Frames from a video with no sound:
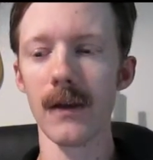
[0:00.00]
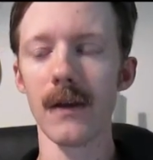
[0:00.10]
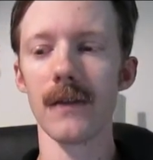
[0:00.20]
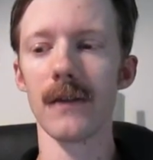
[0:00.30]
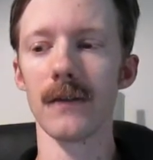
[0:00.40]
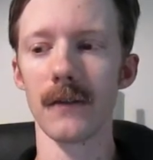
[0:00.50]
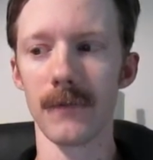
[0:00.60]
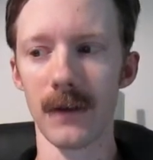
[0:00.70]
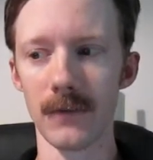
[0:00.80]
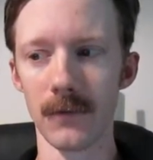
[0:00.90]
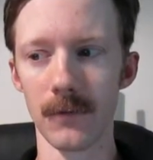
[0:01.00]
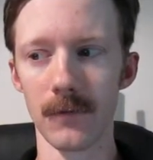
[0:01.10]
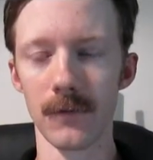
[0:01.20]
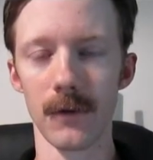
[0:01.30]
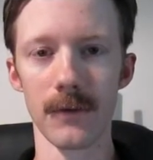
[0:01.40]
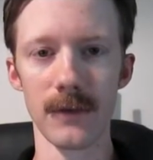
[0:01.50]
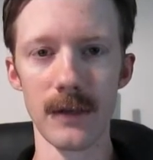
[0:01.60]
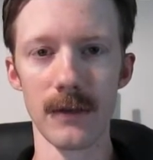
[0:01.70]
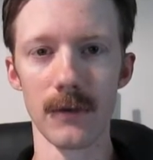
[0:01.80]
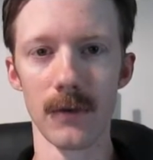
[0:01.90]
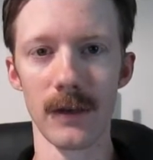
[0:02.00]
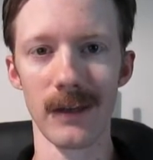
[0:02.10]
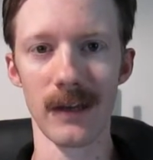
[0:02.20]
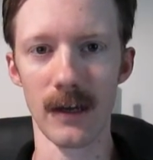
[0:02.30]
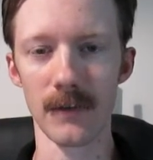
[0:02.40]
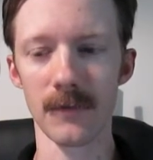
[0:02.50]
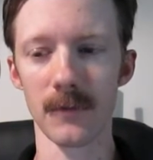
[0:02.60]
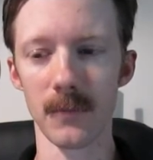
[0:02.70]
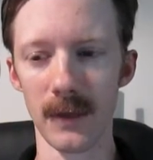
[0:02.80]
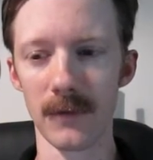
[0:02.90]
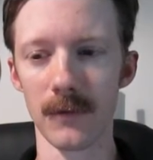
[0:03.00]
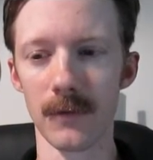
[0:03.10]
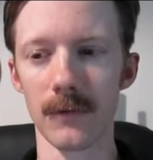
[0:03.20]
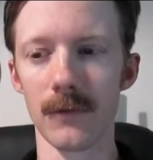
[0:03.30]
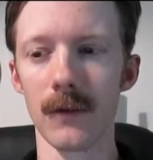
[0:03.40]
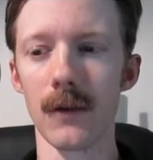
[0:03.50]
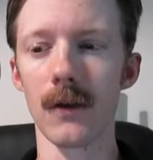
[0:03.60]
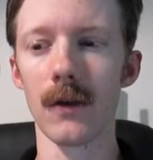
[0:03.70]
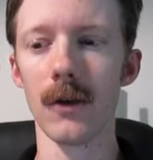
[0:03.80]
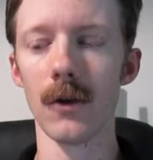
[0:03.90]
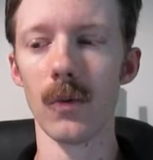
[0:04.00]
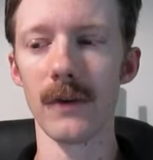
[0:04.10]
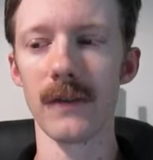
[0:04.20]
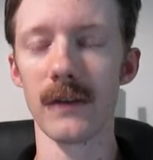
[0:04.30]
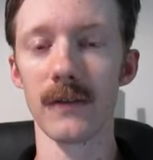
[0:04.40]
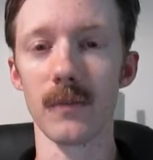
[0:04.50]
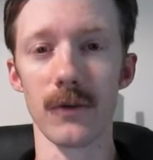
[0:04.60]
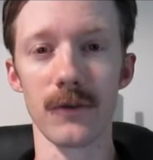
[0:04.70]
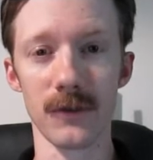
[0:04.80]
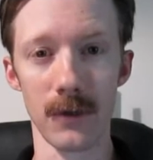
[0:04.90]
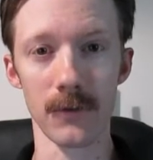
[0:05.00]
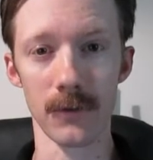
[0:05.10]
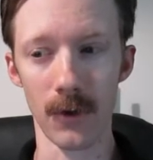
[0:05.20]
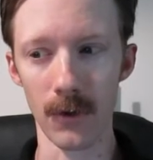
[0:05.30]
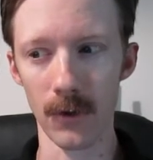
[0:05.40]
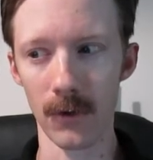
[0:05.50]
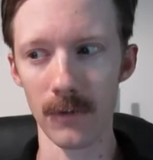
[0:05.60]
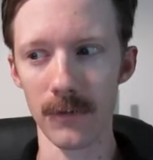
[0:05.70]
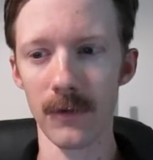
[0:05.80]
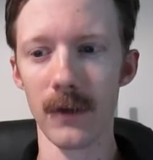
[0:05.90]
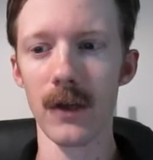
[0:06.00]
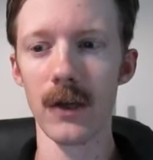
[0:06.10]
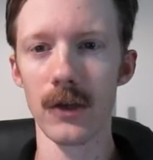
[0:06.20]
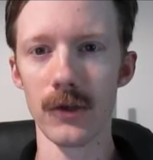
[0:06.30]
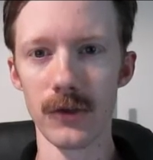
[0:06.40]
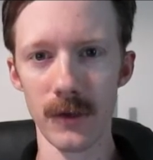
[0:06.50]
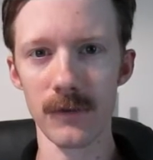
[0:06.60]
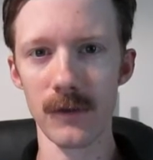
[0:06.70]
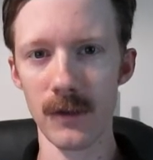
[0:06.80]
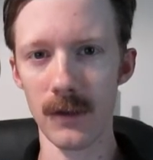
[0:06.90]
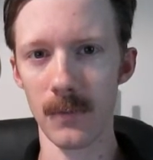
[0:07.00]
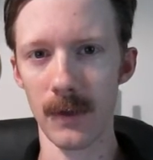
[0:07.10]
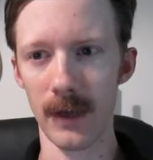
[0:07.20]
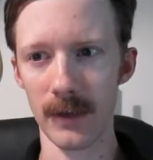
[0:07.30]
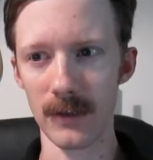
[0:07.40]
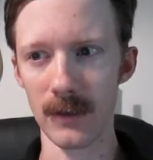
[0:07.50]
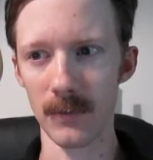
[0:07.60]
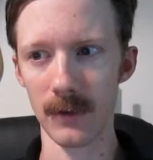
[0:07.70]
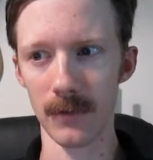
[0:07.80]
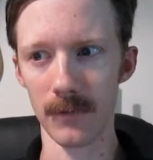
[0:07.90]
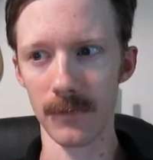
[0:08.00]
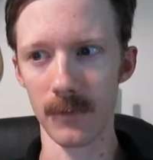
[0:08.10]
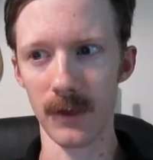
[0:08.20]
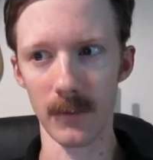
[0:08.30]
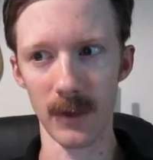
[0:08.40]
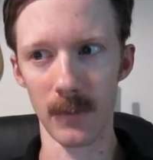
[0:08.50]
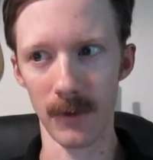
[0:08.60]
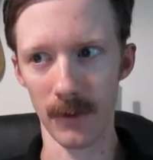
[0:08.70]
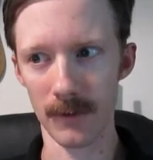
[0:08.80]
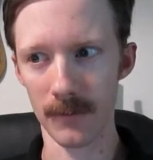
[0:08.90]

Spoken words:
these offensives are needed on a constant basis within its most sheltered halls just to keep academia from coming apart.